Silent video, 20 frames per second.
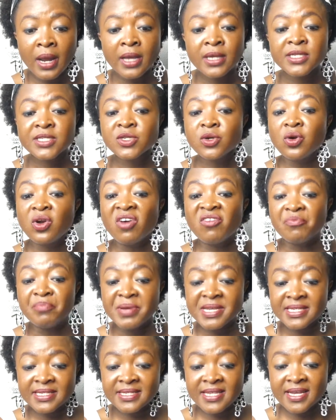School of
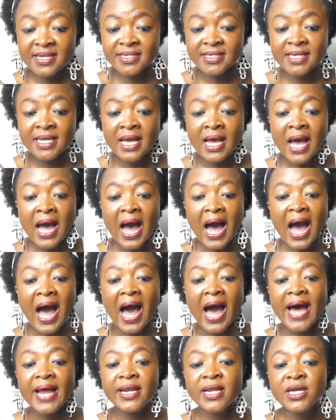Business,
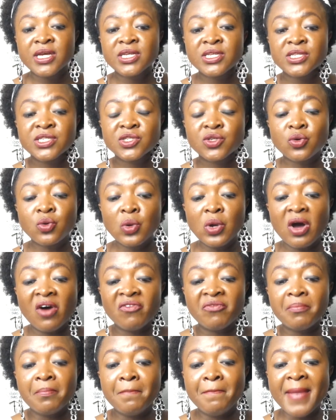and School
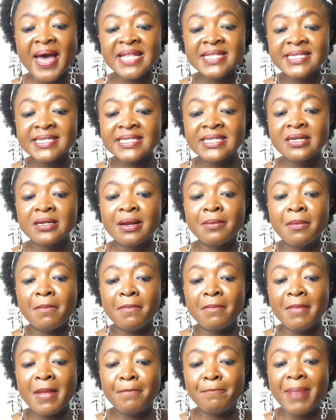of Medicine
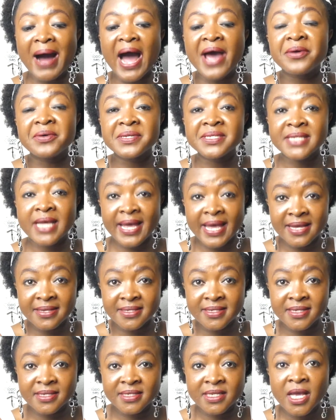
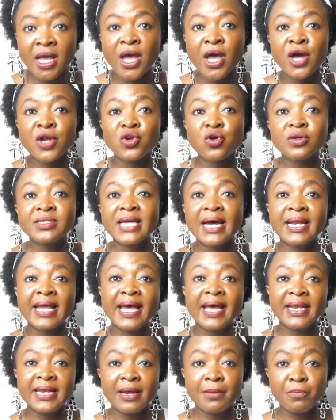Biosciences. Those are
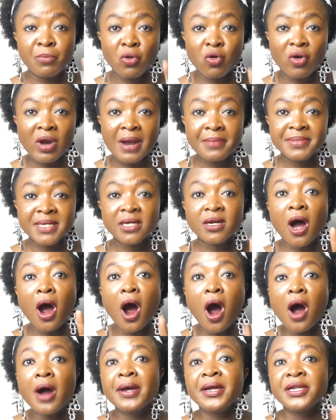the programs that
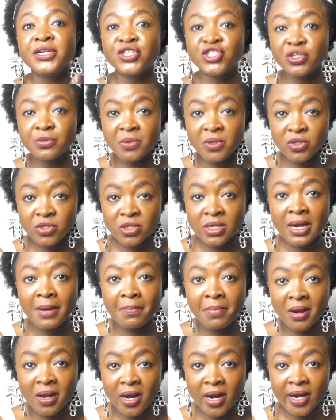are eligible to
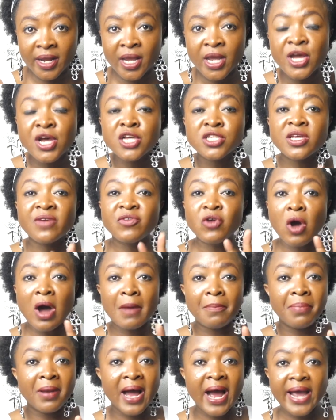apply. So if you're
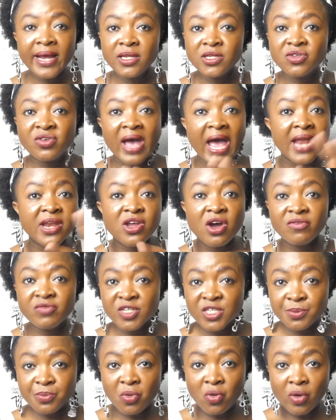applying to any of
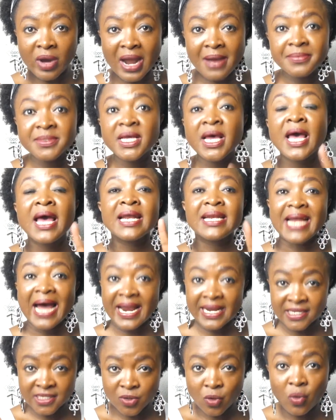these programs,
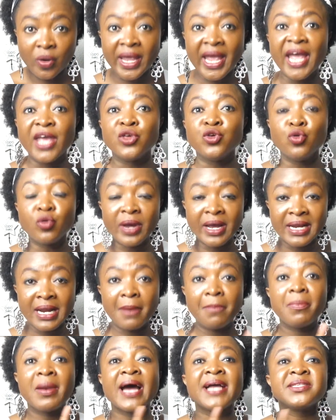that is okay. You can
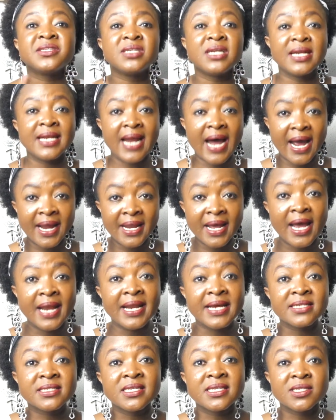apply to the
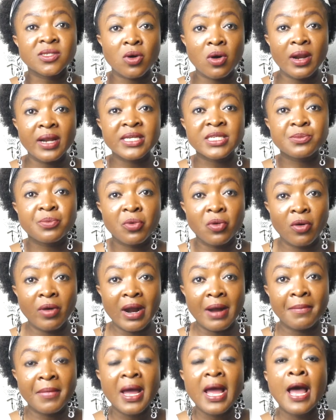Knight-Hennessy Scholars
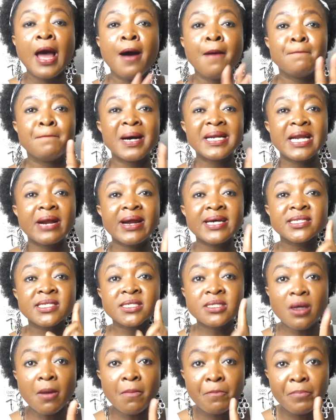program. But there are
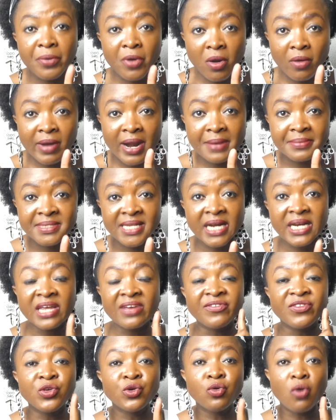some programs that
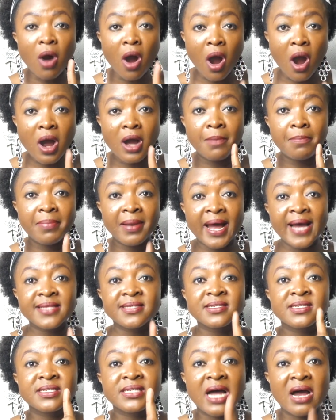if you are applying
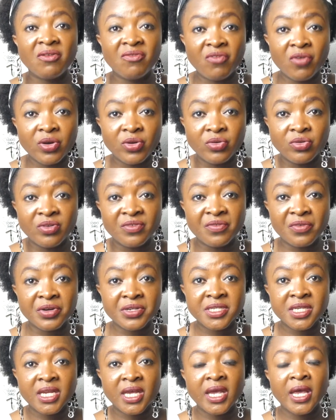to Stanford
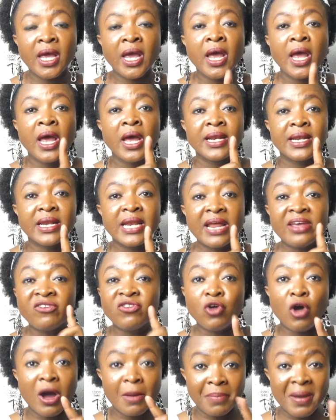University, if
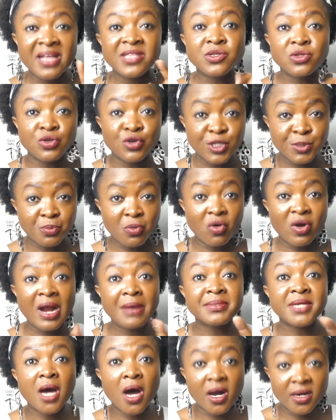you're applying to those
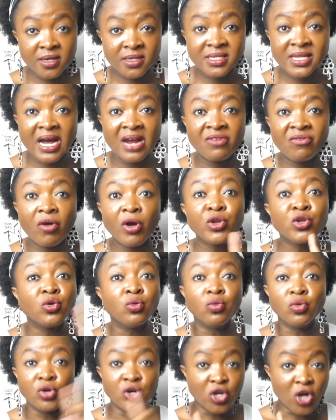programs at Stanford, you
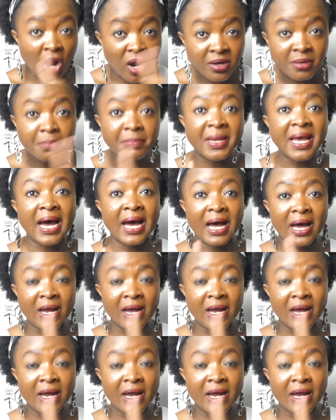will not be